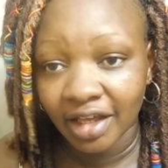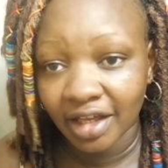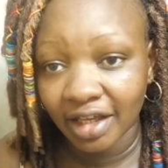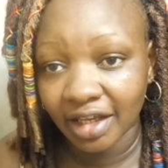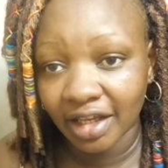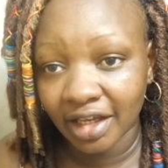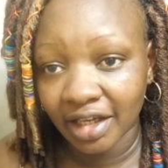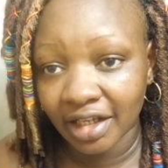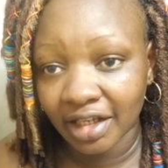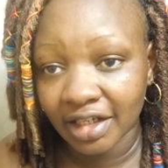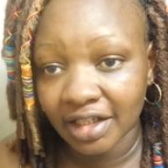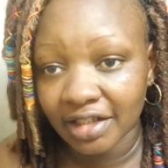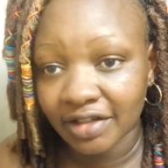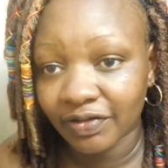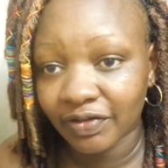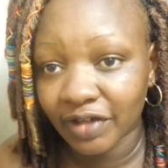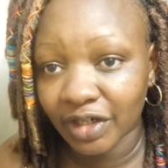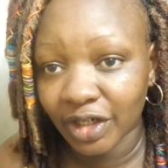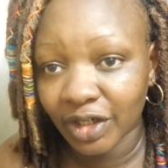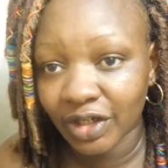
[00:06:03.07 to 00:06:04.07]
Again, this
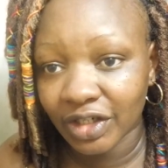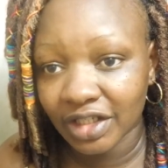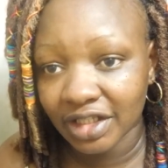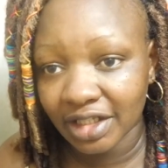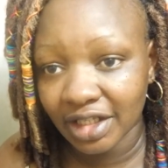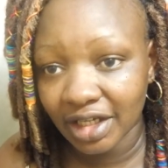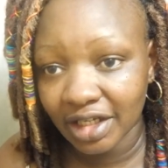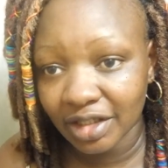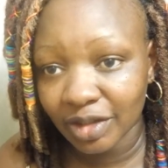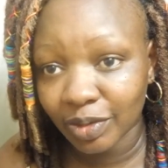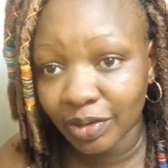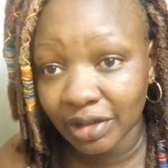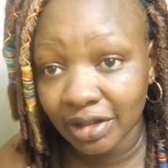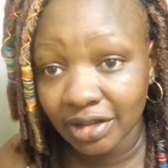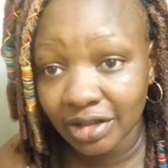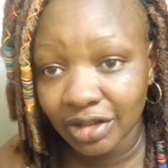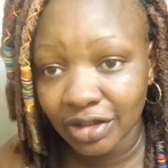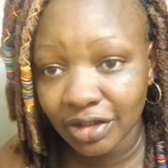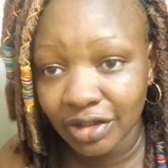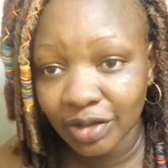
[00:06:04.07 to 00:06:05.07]
video is not
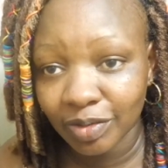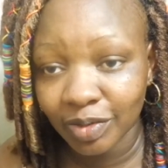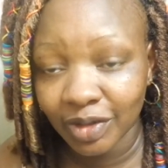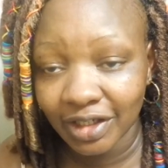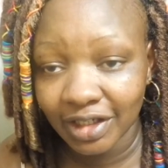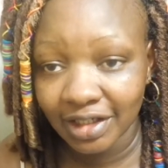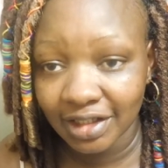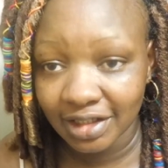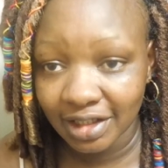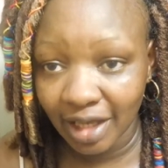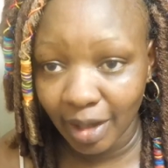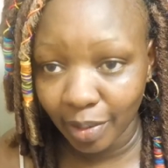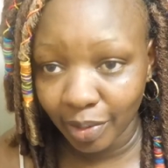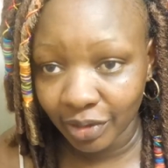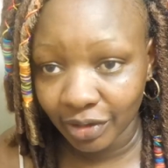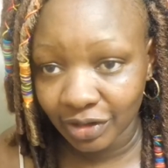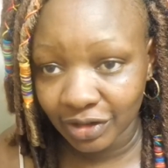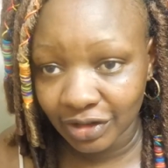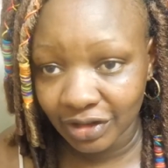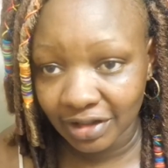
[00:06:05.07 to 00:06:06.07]
sponsored because I
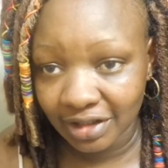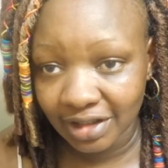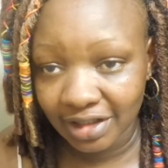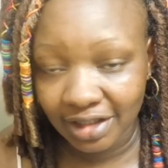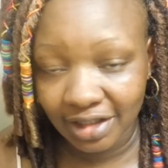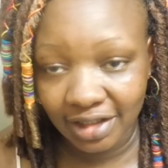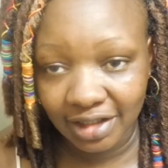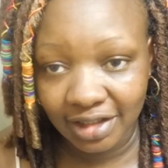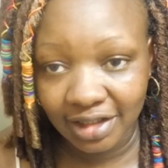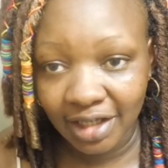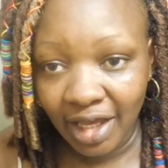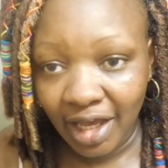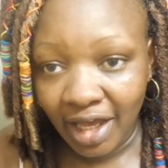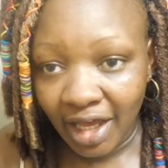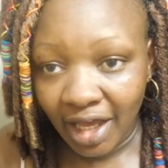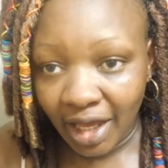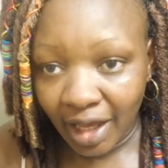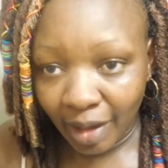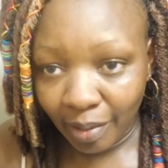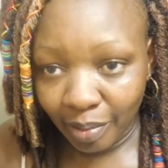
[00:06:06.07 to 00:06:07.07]
purchased this
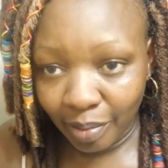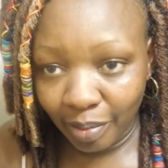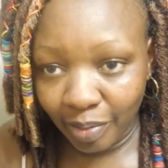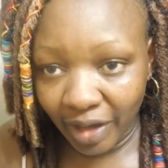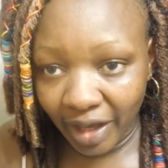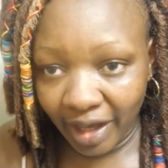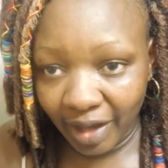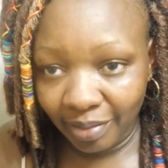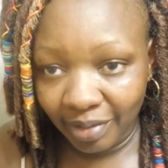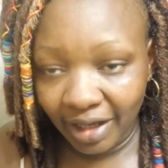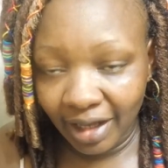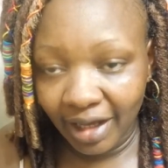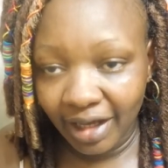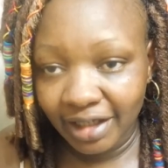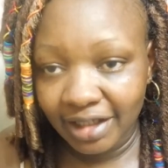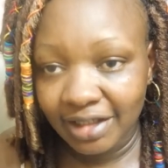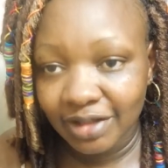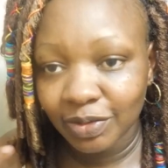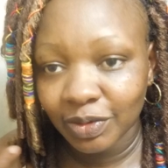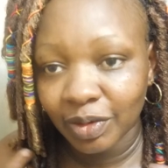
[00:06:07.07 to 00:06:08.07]
Bae
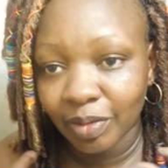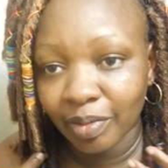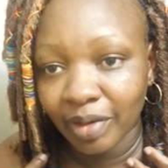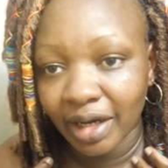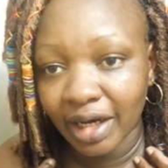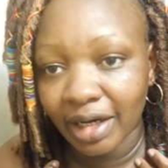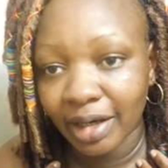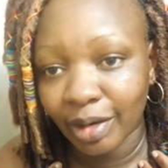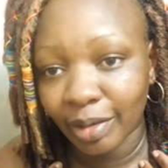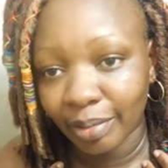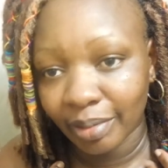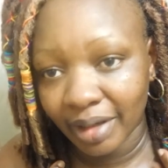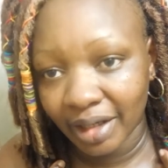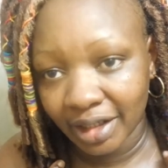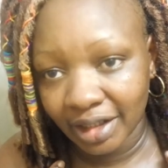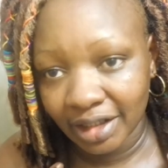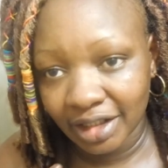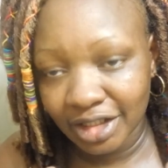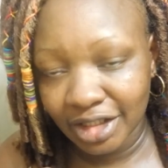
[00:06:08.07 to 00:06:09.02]
Locs with my own money.